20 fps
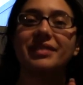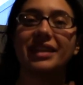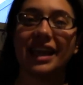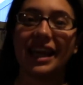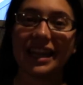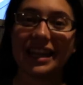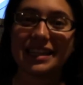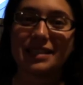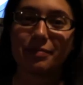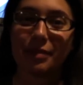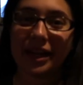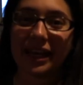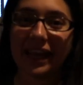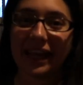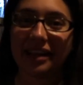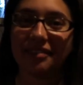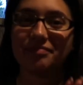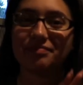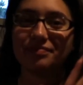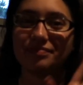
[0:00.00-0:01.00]
it is
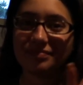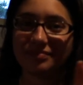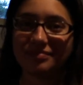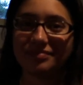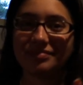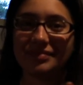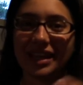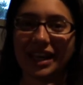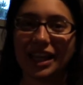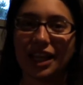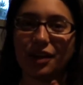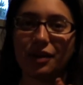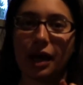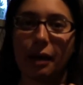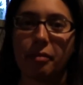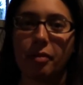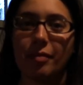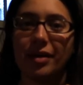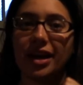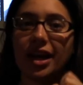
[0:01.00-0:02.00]
Monday. Hello,
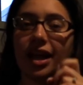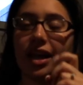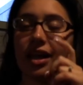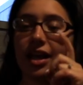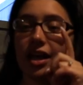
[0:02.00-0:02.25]
happy Monday.